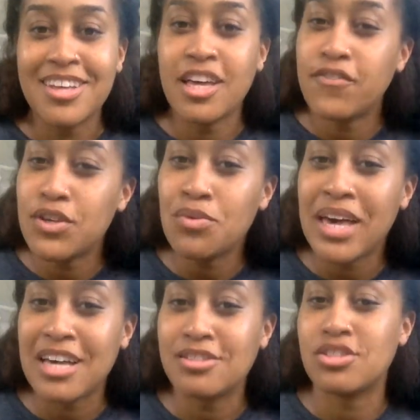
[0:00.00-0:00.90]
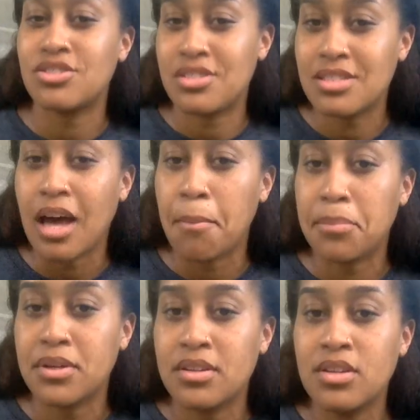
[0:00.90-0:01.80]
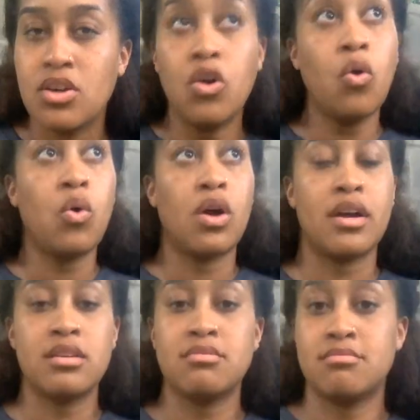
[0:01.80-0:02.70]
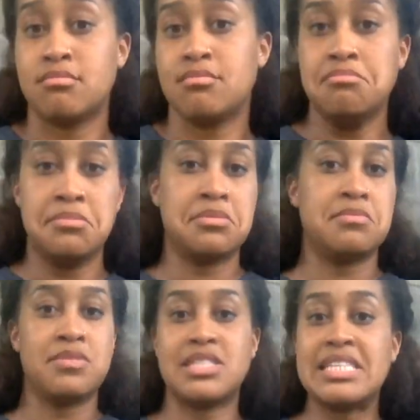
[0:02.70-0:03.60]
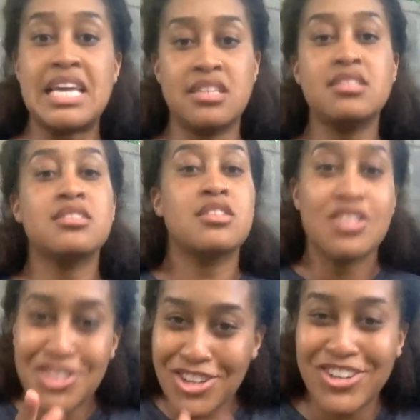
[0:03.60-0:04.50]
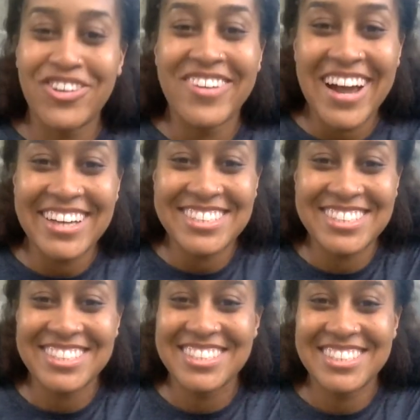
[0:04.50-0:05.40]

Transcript: If you answered stump or seed, you're correct.